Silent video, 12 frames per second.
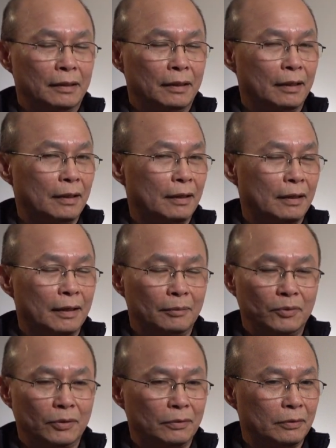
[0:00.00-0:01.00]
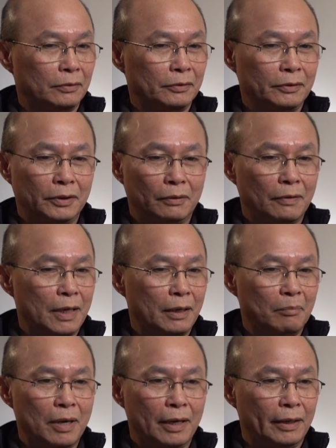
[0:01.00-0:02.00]
and I have to
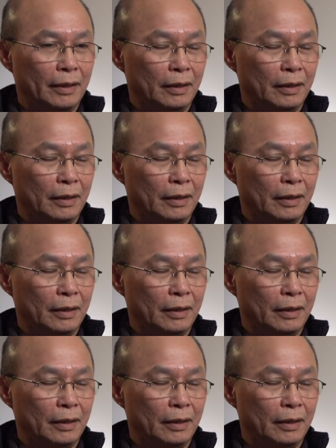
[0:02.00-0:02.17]
survive by